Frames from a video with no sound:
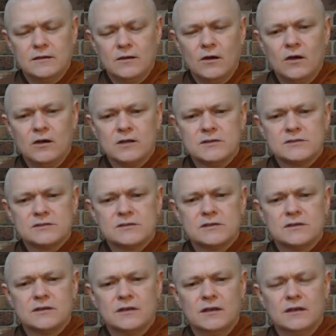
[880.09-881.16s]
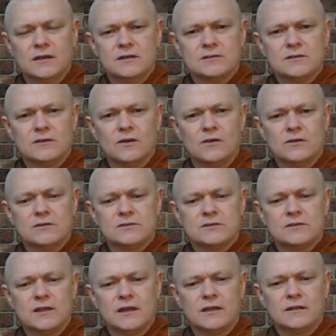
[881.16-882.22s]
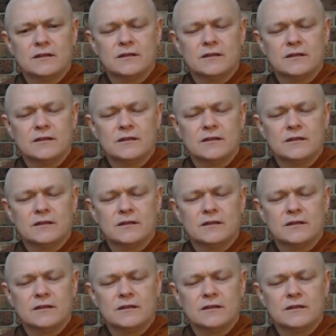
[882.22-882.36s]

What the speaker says: cost is the cost that